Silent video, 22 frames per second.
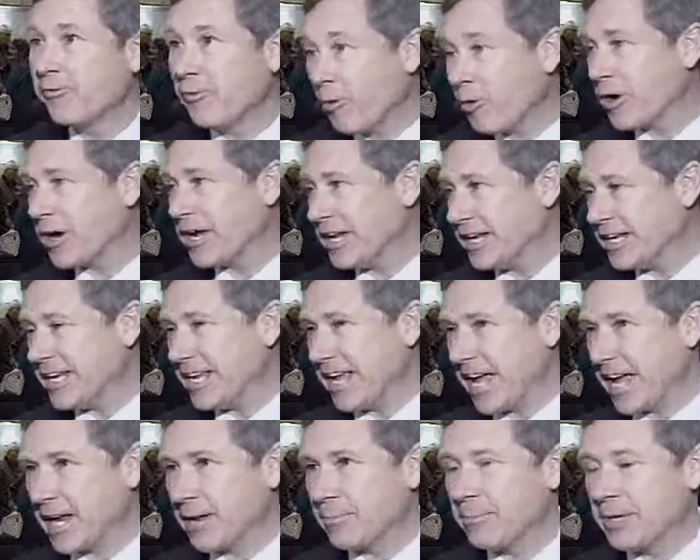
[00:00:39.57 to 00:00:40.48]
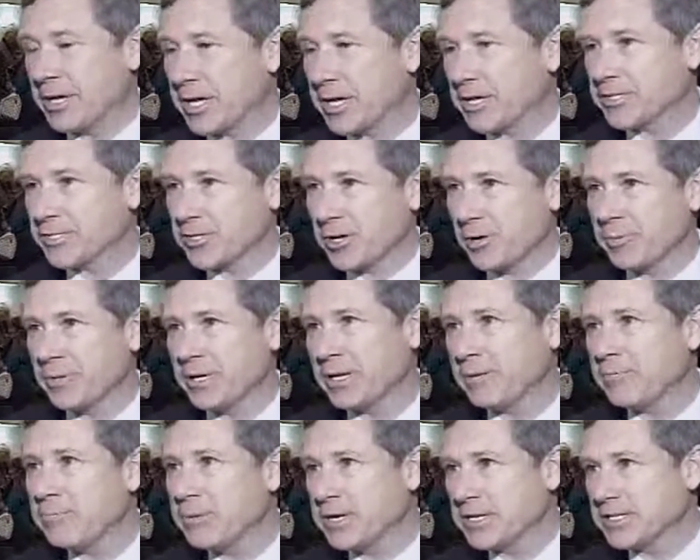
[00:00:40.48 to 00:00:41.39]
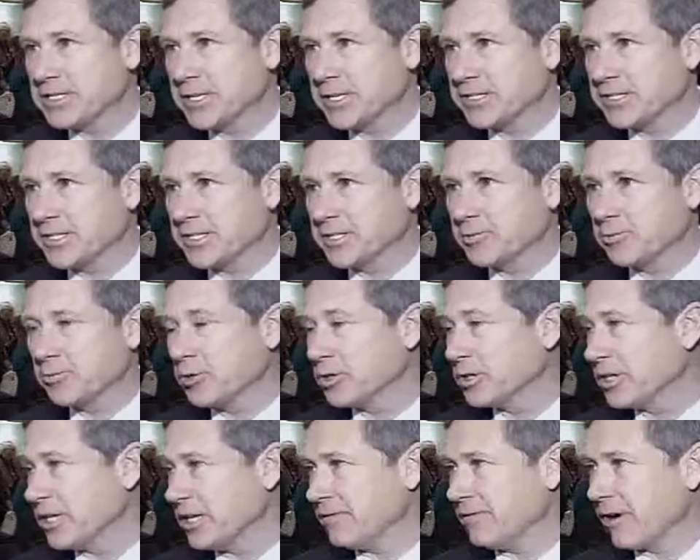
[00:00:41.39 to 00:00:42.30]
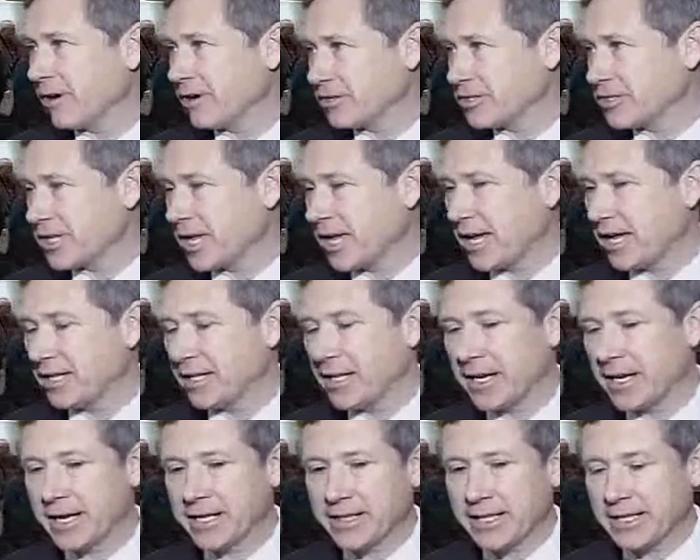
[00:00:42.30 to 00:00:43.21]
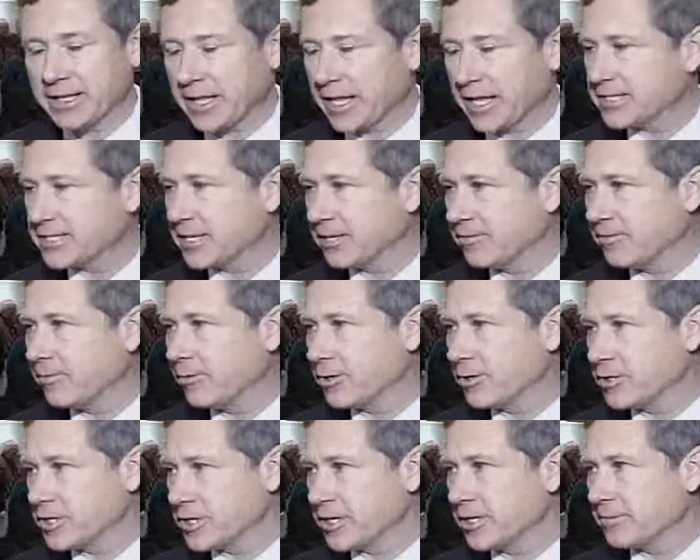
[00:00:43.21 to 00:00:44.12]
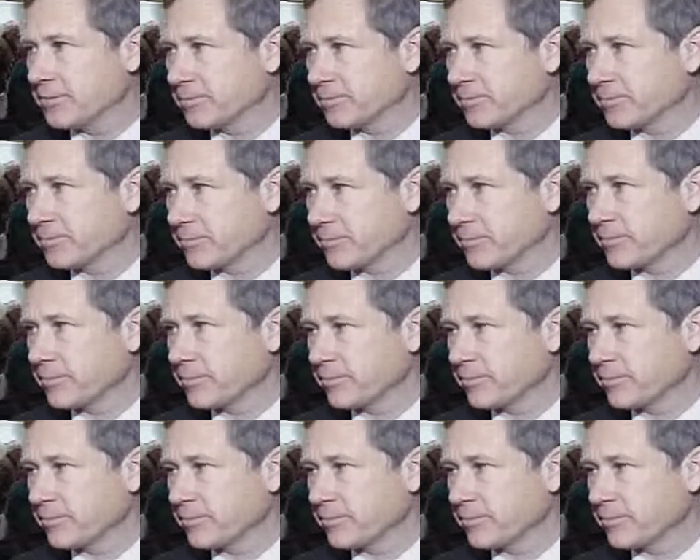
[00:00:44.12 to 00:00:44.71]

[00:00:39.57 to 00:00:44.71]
for Indiana because so many businesses will leave our state, and I think that's unfortunate.